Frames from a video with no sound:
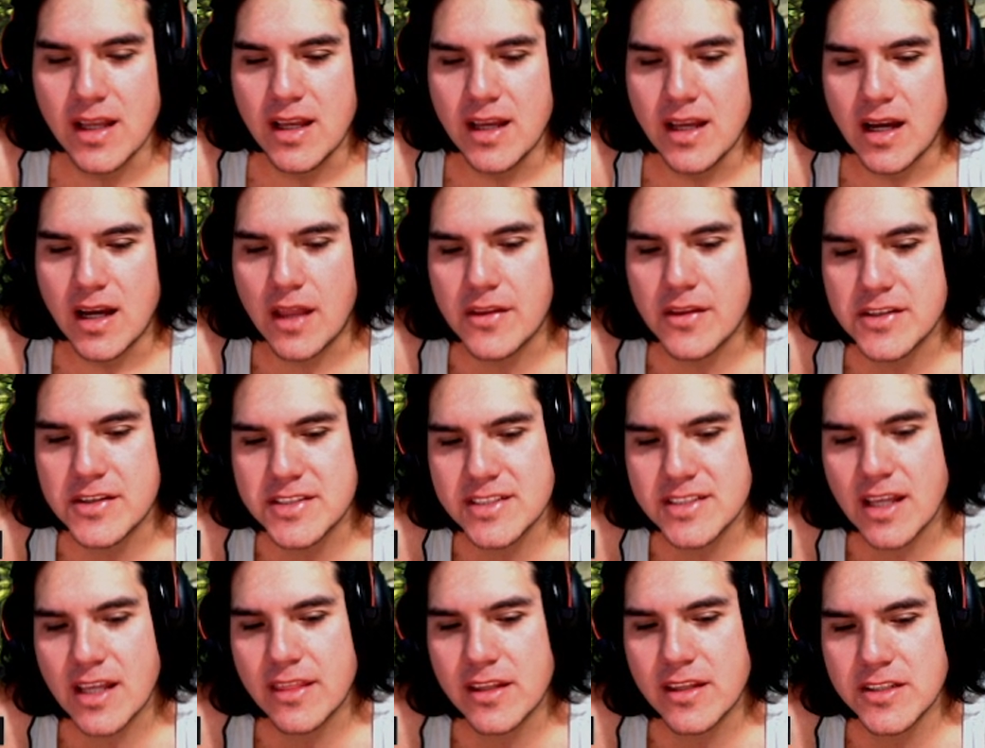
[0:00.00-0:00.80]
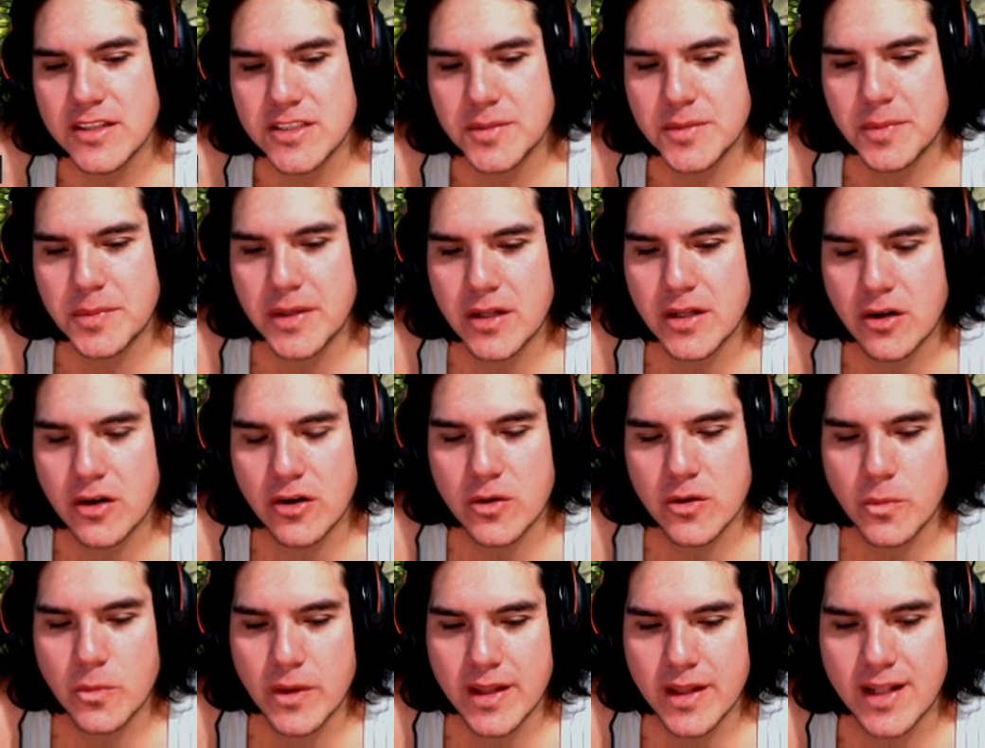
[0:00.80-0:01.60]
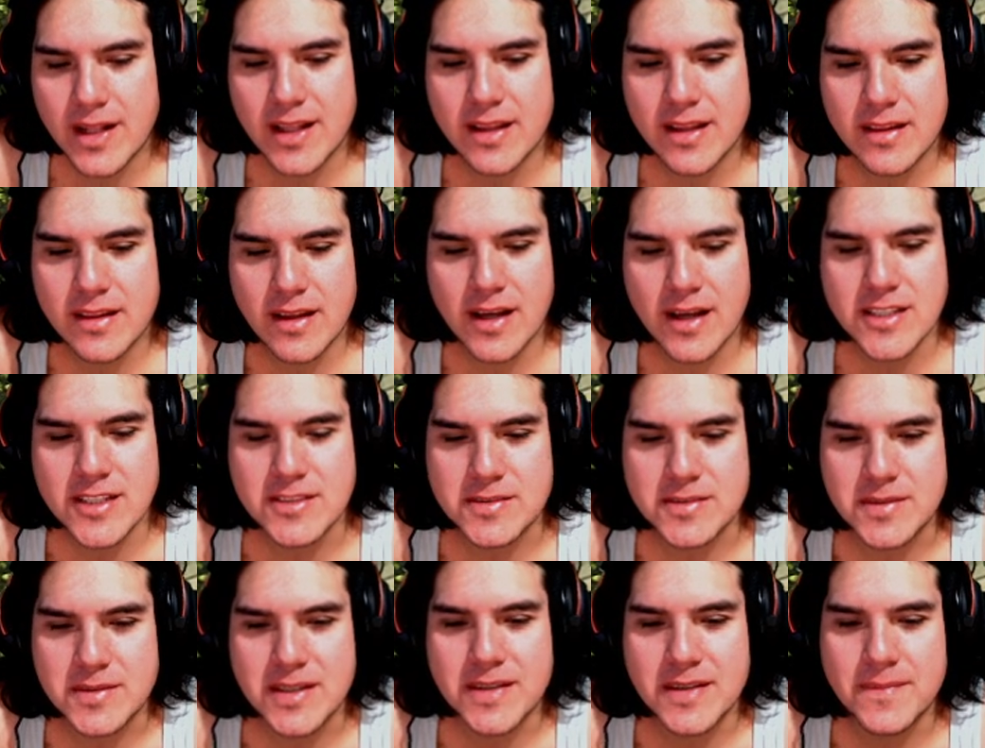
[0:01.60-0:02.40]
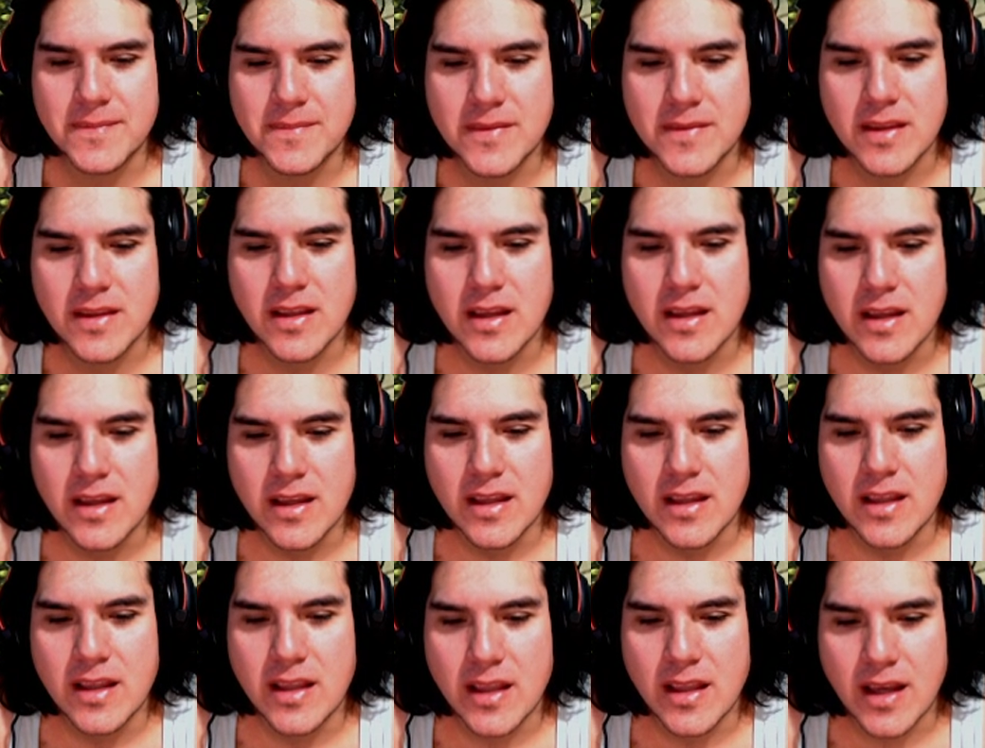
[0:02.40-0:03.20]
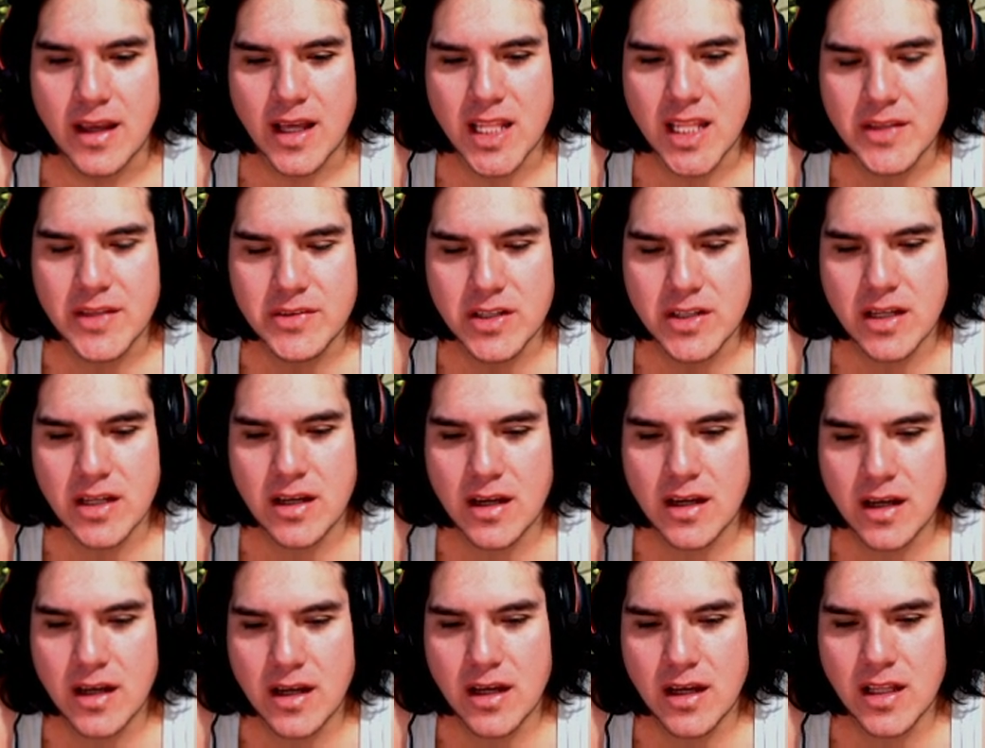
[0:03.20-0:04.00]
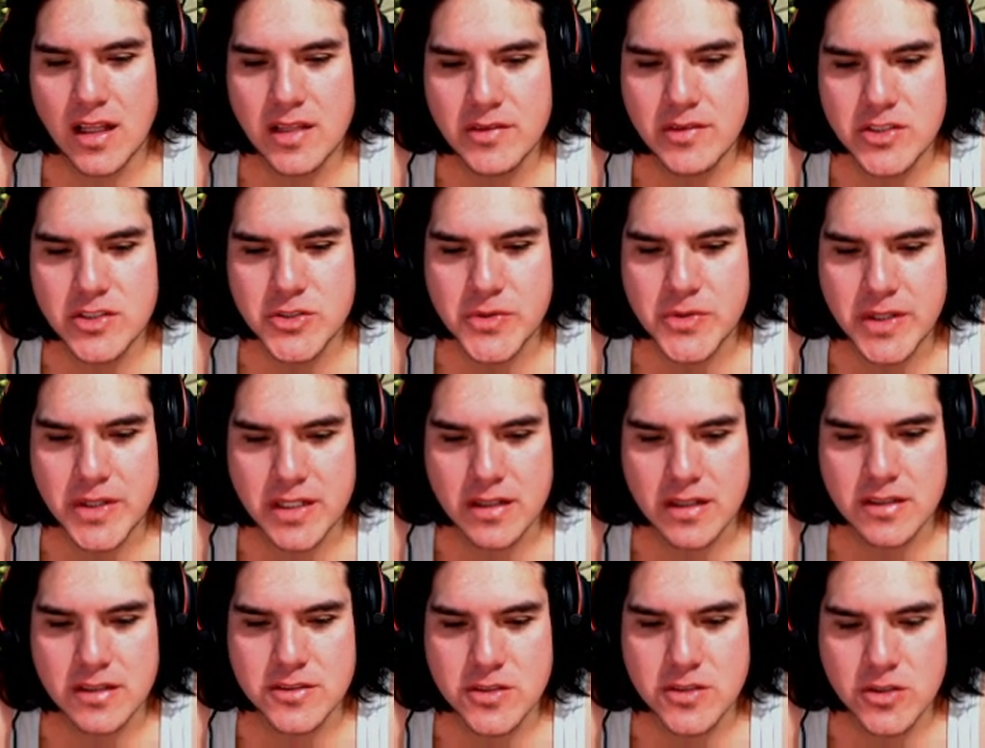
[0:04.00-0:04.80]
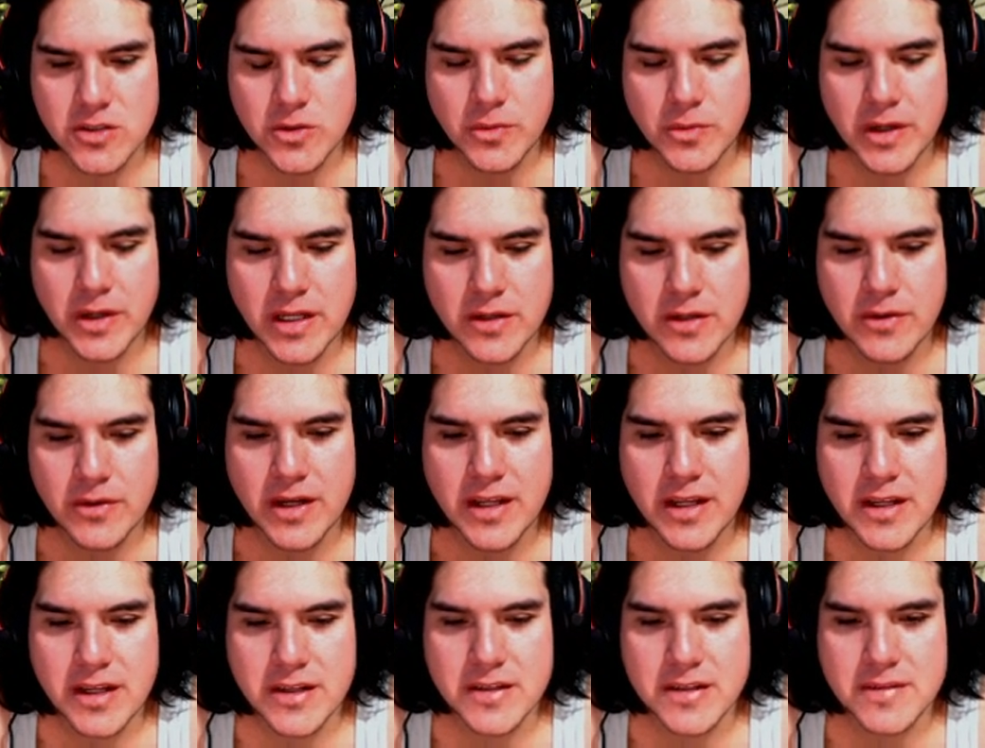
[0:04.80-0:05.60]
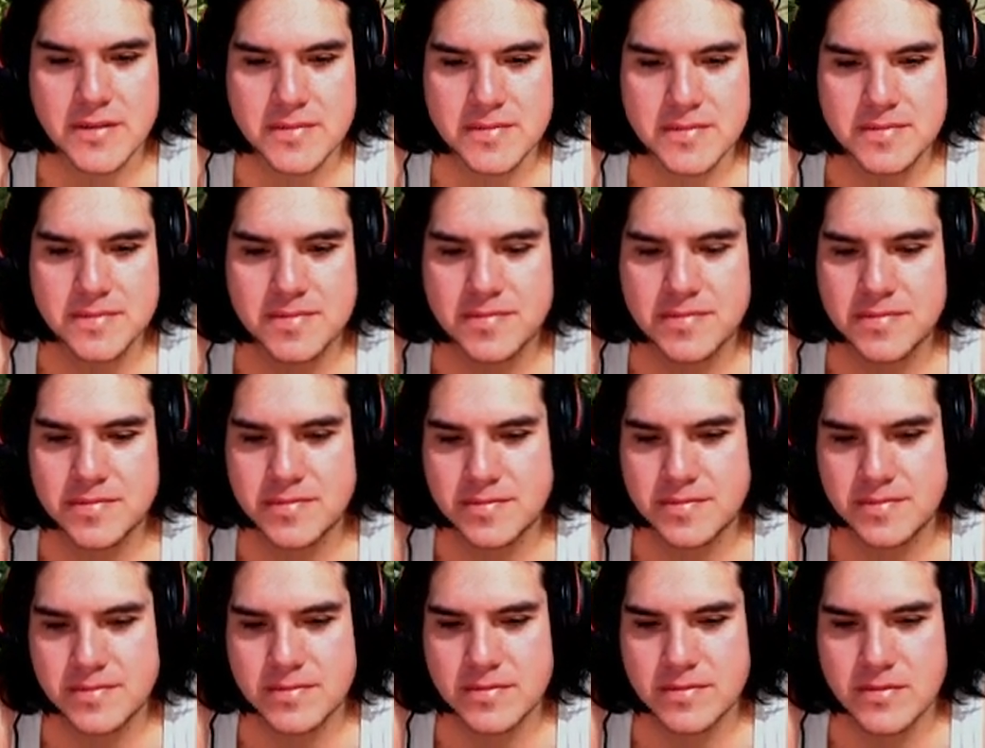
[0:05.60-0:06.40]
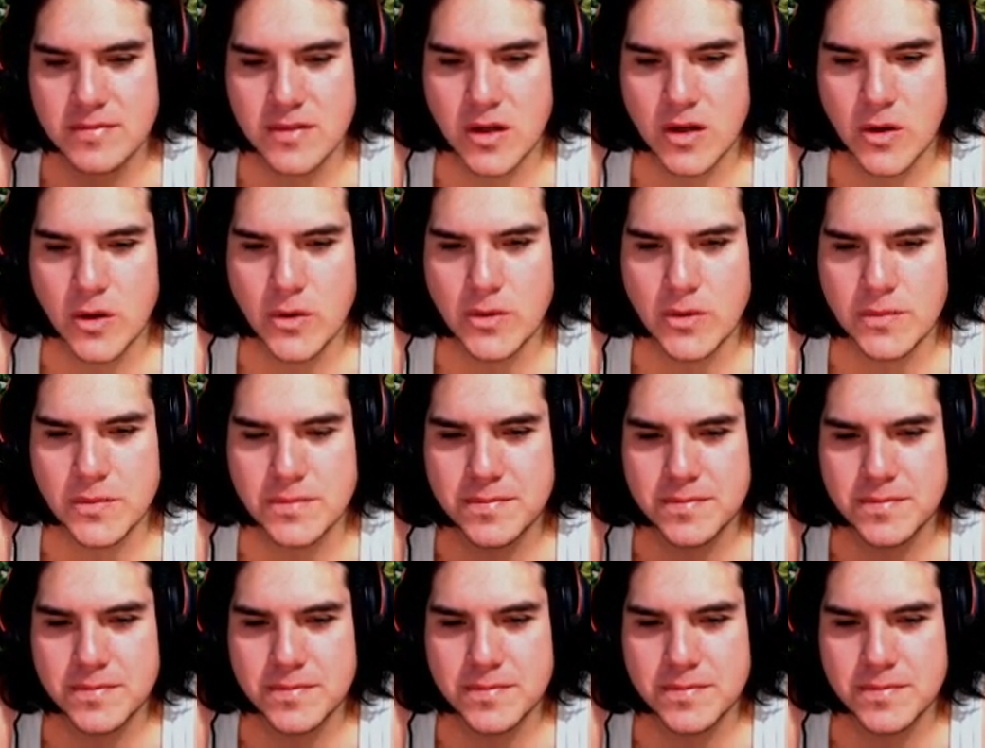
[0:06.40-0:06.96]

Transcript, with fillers: And there's nothing to beat hot weather like Astron, huh? I live in, uh, I live in treat, so you wait right here. No?